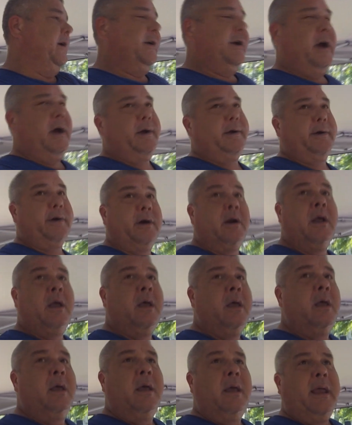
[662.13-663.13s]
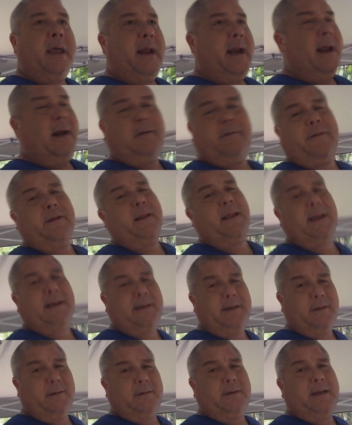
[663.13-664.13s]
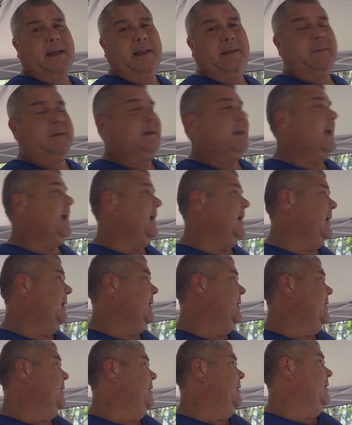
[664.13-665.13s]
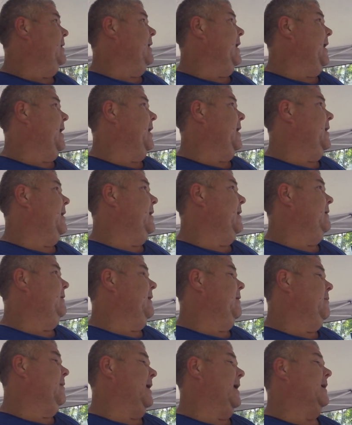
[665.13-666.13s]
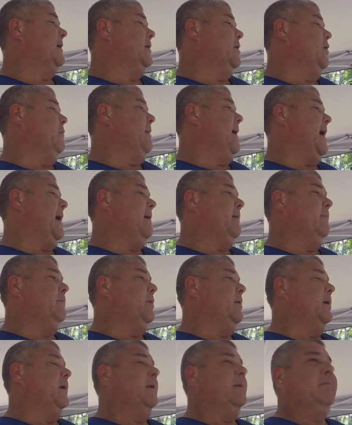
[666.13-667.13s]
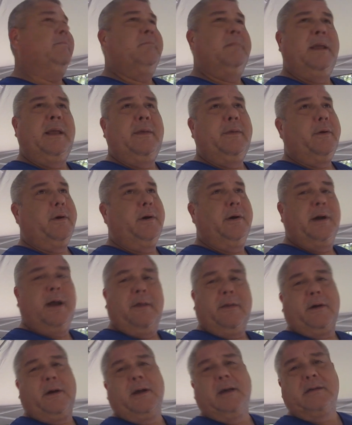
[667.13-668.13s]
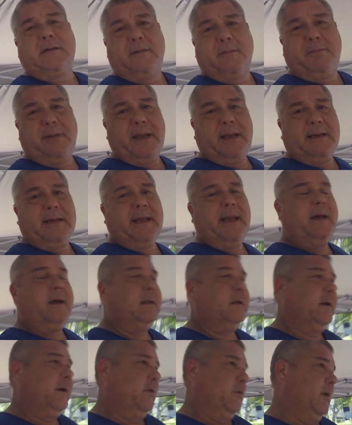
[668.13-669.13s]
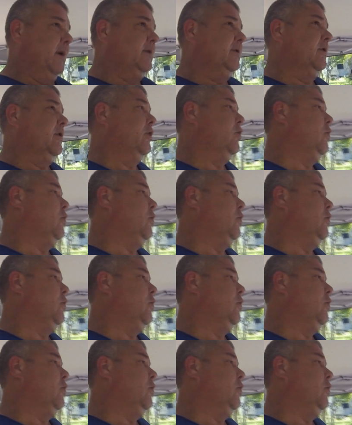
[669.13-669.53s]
and yonder, and I don't feel like dealing with that. And then we'd have to go back and put either another custom pigtail or the original